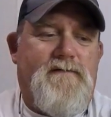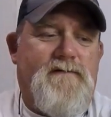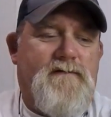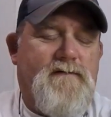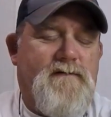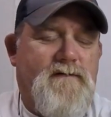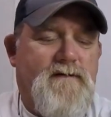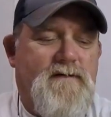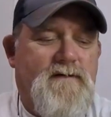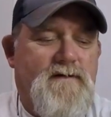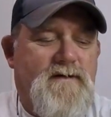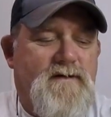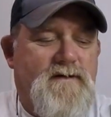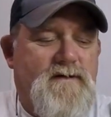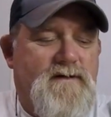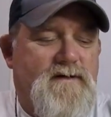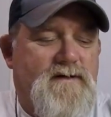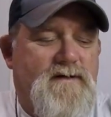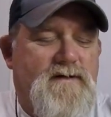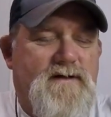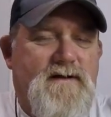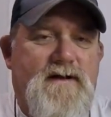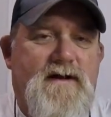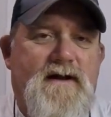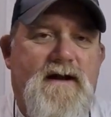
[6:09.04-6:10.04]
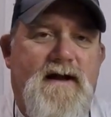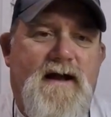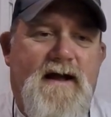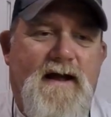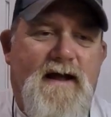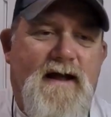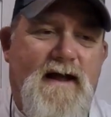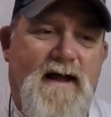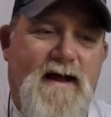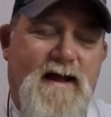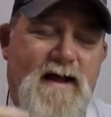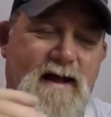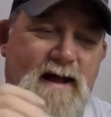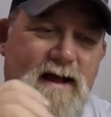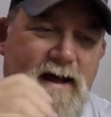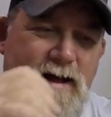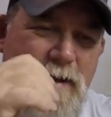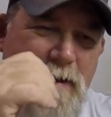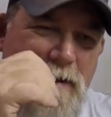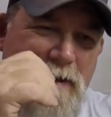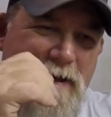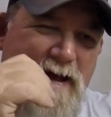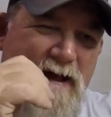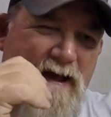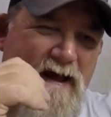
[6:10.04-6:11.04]

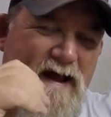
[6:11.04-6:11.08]
(silence)